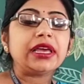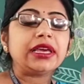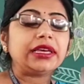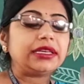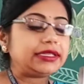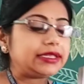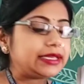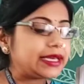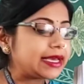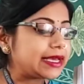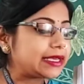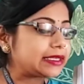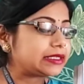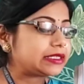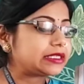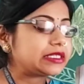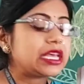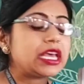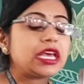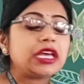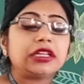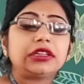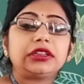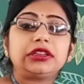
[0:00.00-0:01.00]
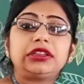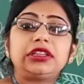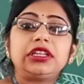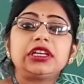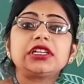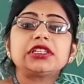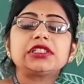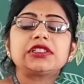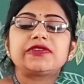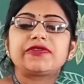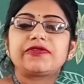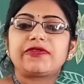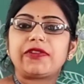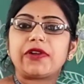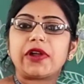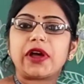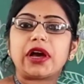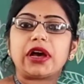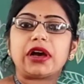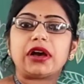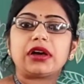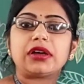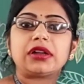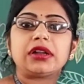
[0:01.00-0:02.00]
Yes, this
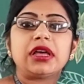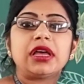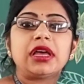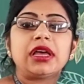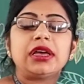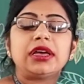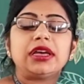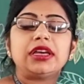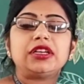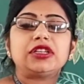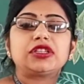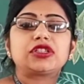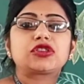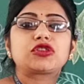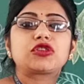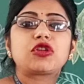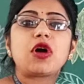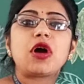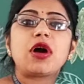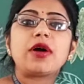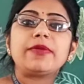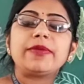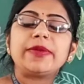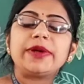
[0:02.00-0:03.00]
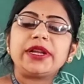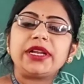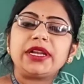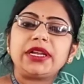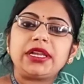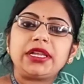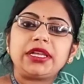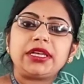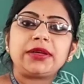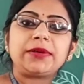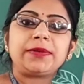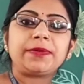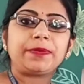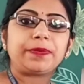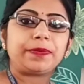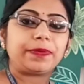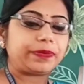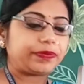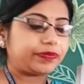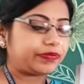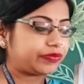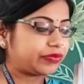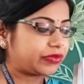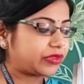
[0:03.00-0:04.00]
flower is commonly
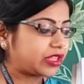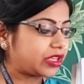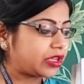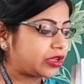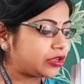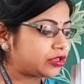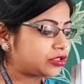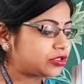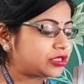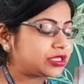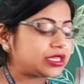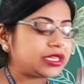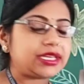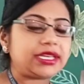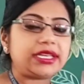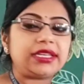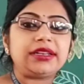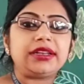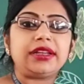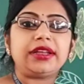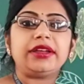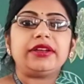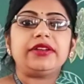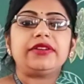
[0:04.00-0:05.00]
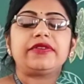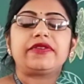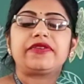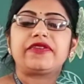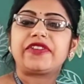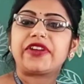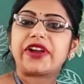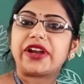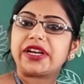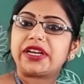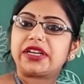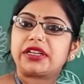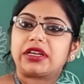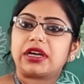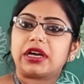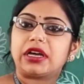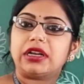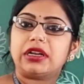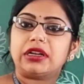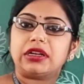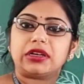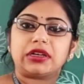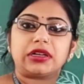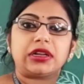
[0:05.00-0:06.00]
seen in red
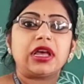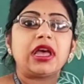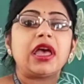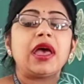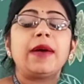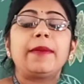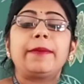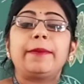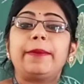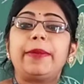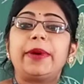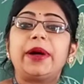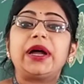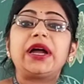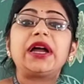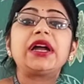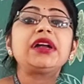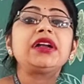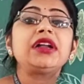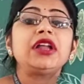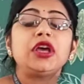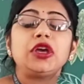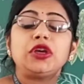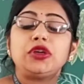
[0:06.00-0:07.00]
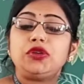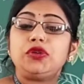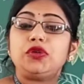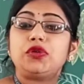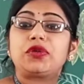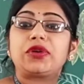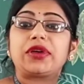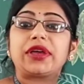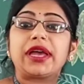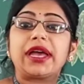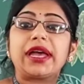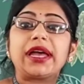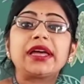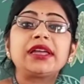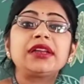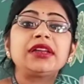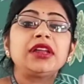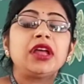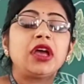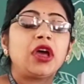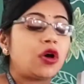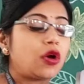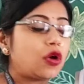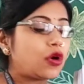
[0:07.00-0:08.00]
color, but you can
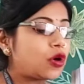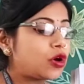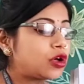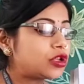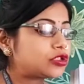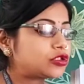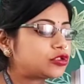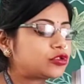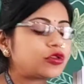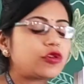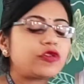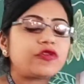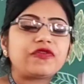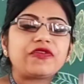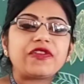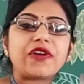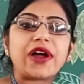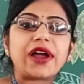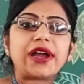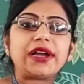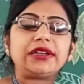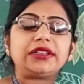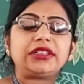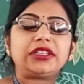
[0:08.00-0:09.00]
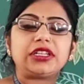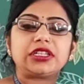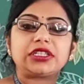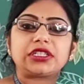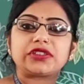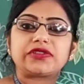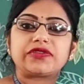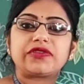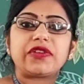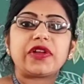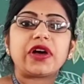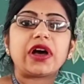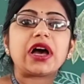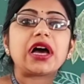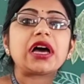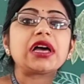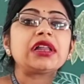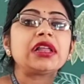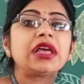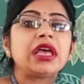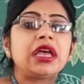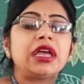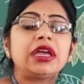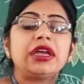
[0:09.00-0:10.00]
also find this
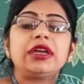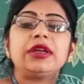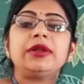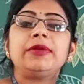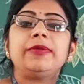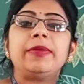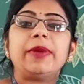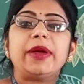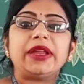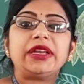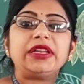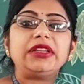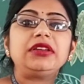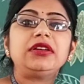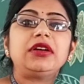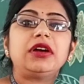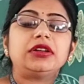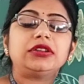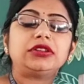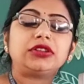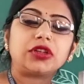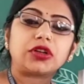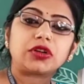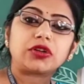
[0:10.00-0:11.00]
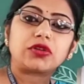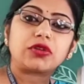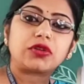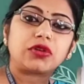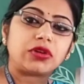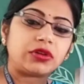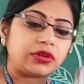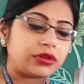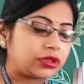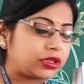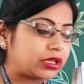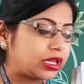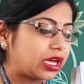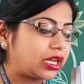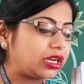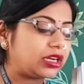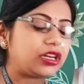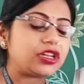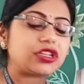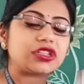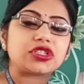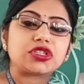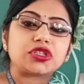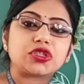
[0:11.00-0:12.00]
flower in many other
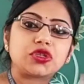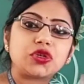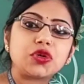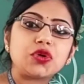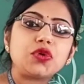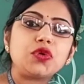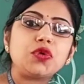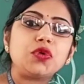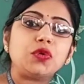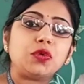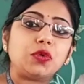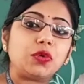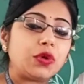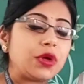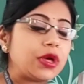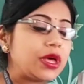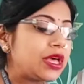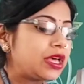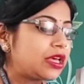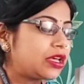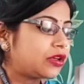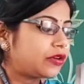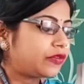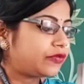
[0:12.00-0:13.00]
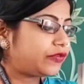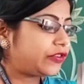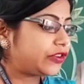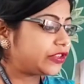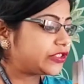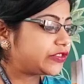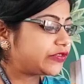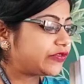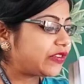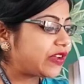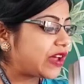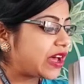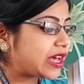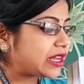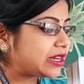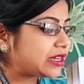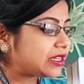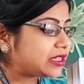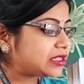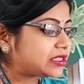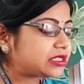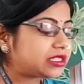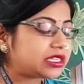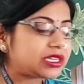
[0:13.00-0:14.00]
colors too. Which flower
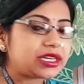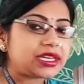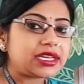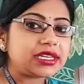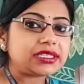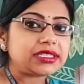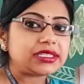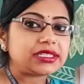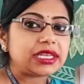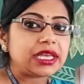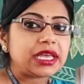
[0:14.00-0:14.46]
is this?